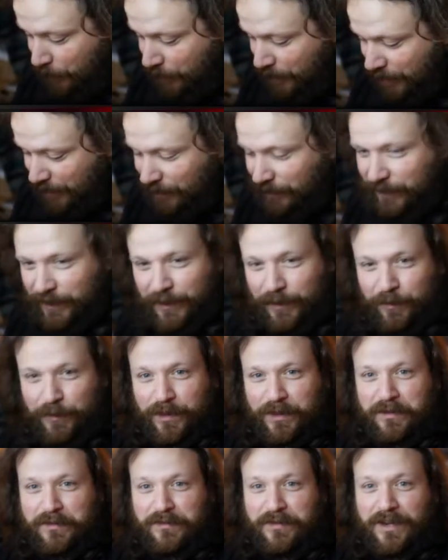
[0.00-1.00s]
We got a little
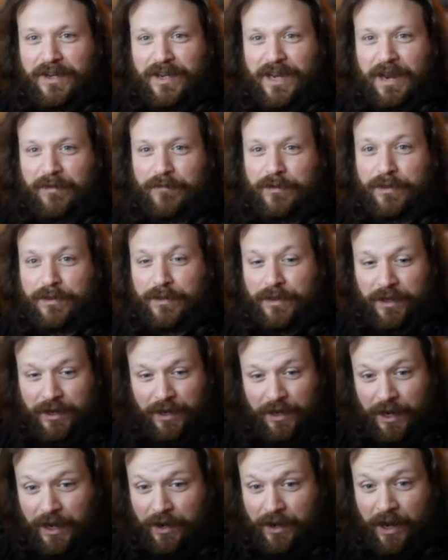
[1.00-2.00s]
bit of
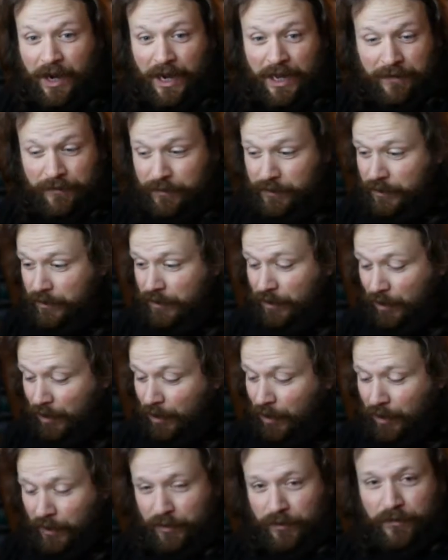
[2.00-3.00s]
everything. Not even
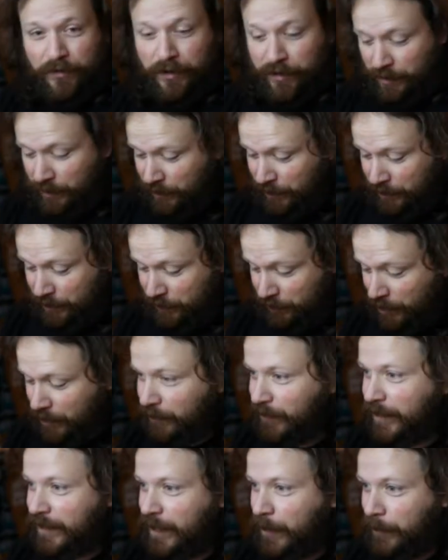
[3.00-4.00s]
all in the
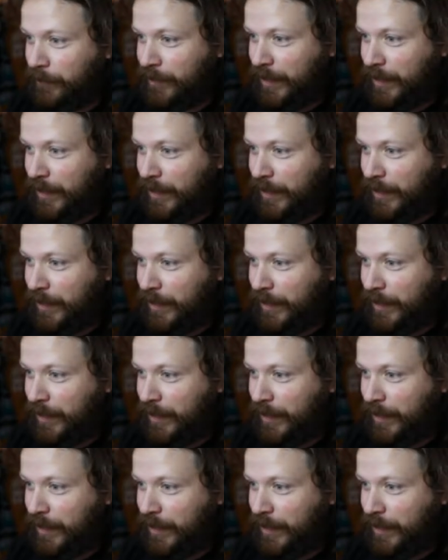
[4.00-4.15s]
screen right now.